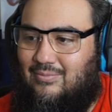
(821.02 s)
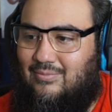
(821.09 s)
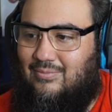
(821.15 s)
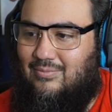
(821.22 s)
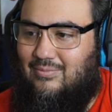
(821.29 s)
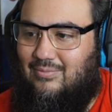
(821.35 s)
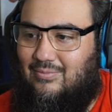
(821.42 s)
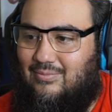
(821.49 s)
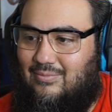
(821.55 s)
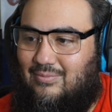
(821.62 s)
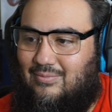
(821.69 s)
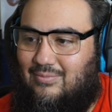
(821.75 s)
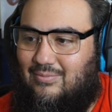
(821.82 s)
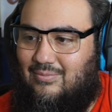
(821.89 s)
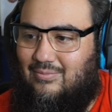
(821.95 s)

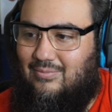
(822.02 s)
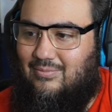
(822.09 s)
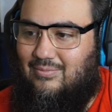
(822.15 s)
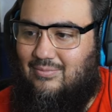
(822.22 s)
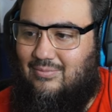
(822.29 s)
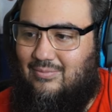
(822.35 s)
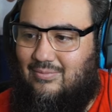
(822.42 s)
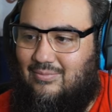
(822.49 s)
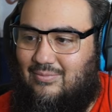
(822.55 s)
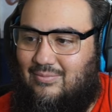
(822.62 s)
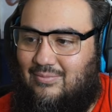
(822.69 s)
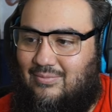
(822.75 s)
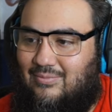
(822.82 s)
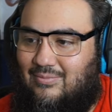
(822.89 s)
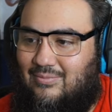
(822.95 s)

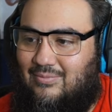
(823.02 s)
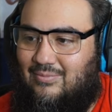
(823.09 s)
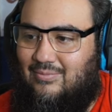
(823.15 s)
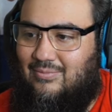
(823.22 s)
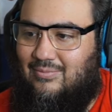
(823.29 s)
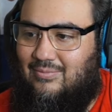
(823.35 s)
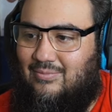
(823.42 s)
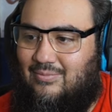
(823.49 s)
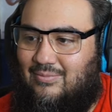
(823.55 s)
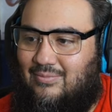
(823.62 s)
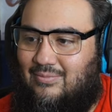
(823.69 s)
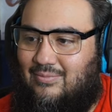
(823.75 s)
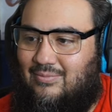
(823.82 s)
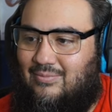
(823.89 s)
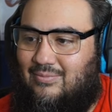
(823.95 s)

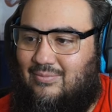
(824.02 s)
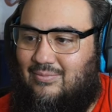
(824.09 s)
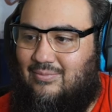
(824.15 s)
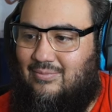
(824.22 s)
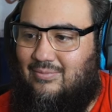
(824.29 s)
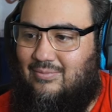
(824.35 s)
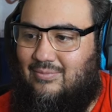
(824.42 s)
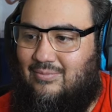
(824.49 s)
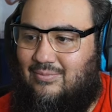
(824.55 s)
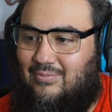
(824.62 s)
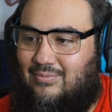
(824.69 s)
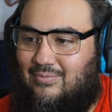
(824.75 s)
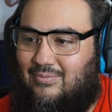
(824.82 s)
No words are spoken by the person on screen.